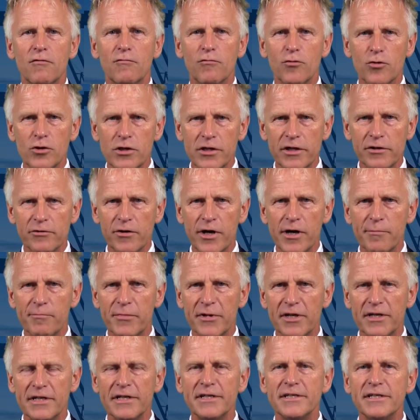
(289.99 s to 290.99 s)

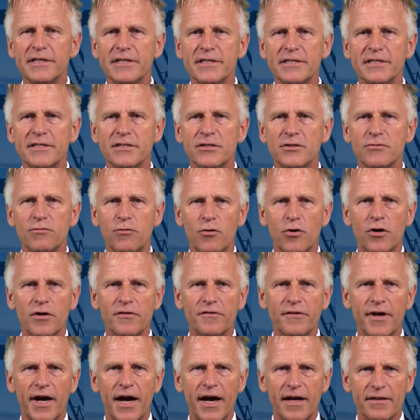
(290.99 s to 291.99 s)
vulnerabilities
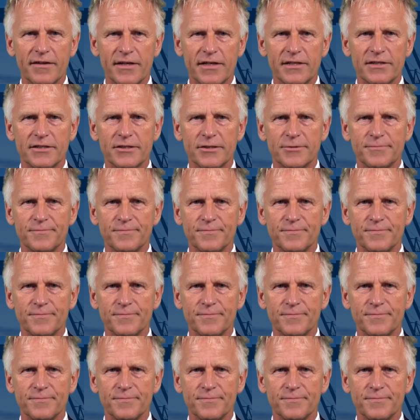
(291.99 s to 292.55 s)
towards others.